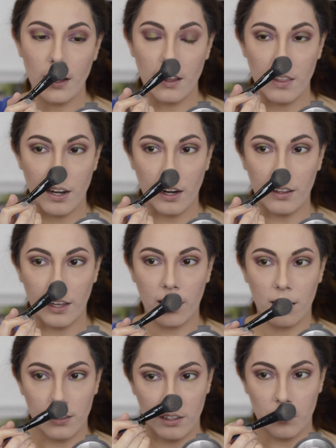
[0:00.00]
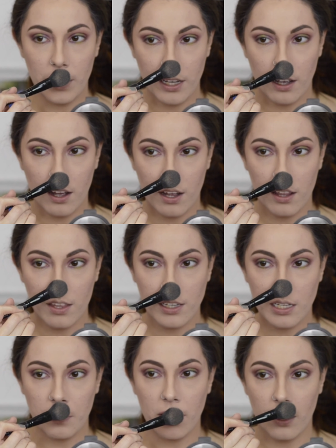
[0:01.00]
And then I like a little bit on the
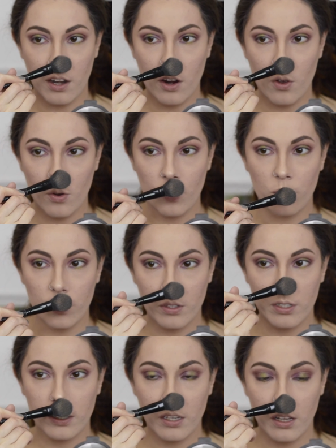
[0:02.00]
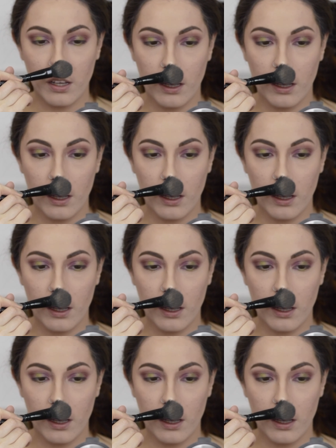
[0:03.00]
tip of the nose.